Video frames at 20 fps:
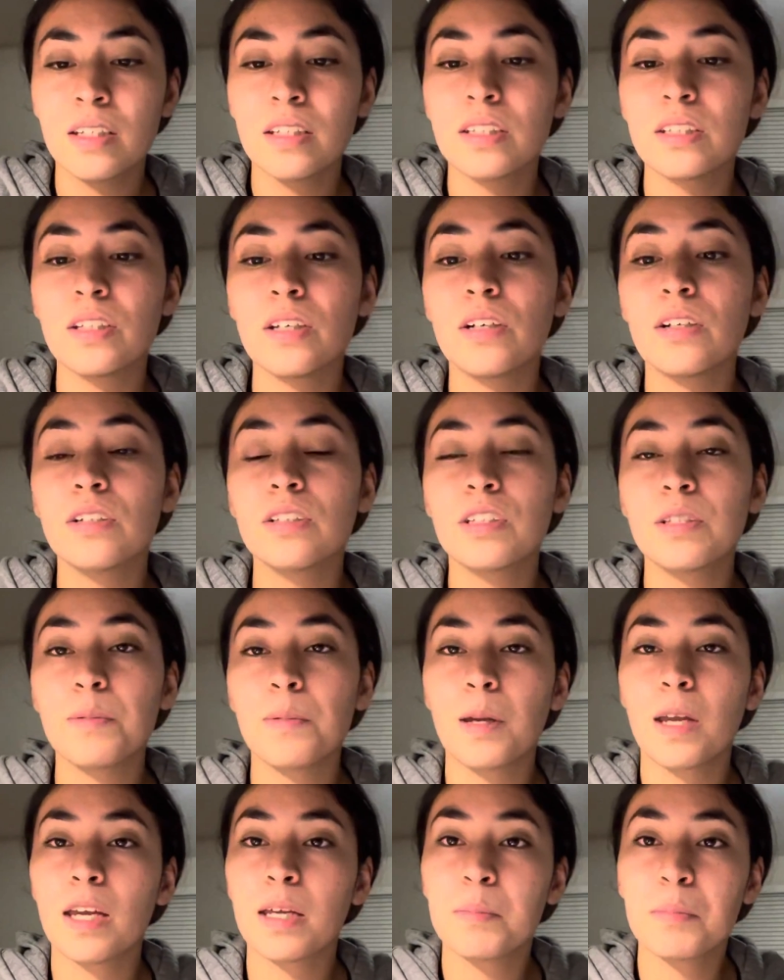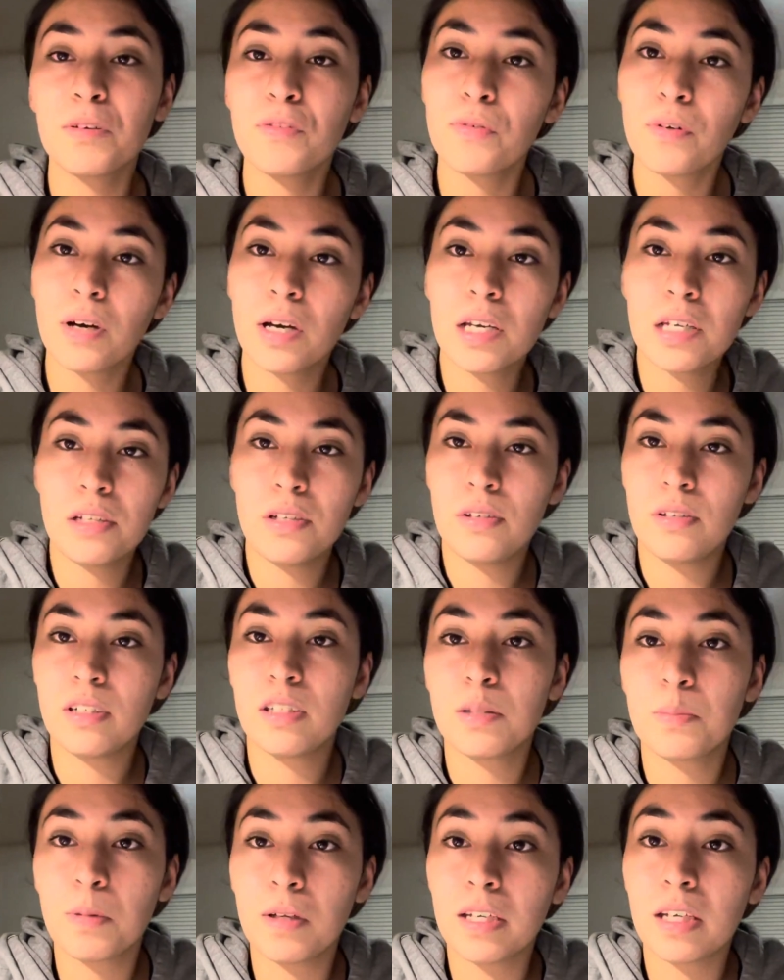So to begin, before I do
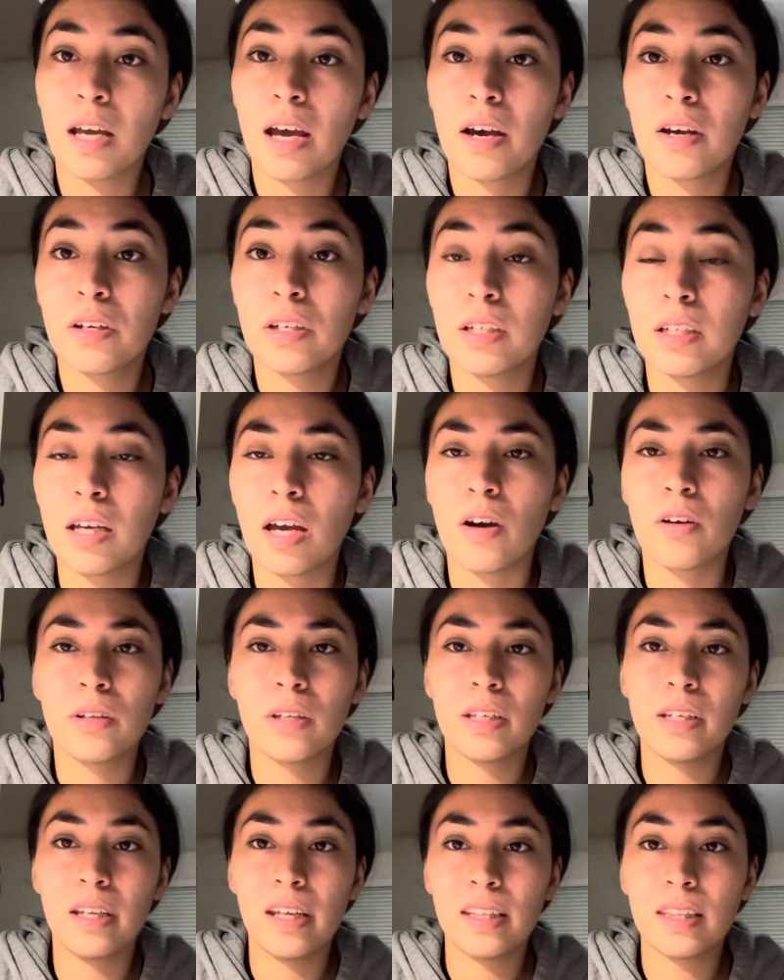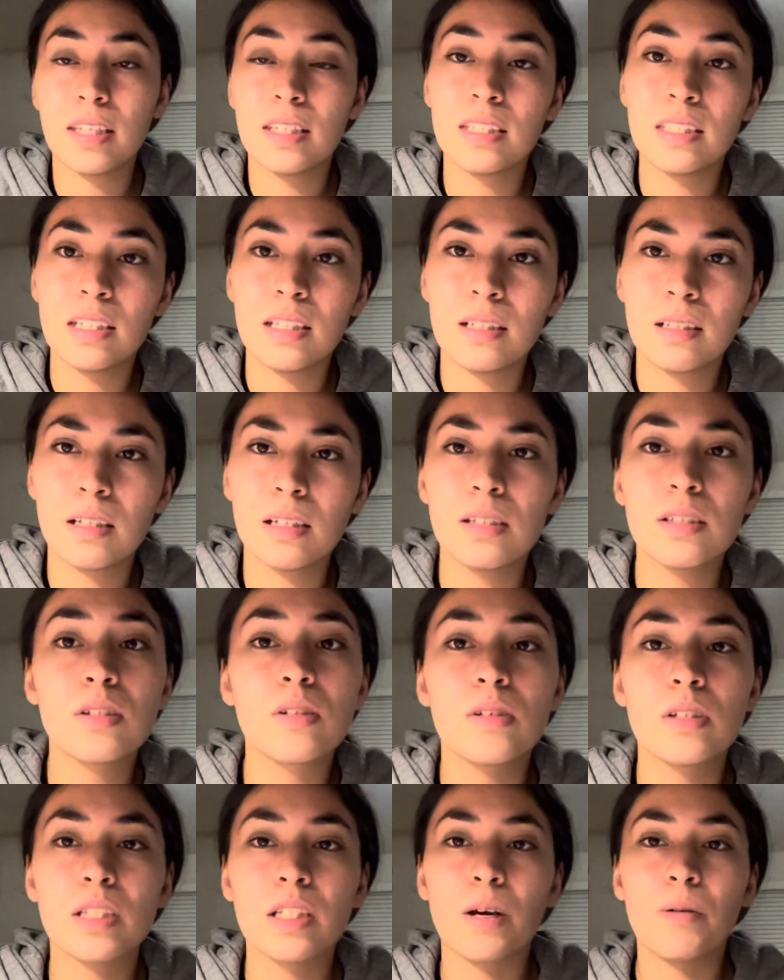explain how to calculate the Z and T scores,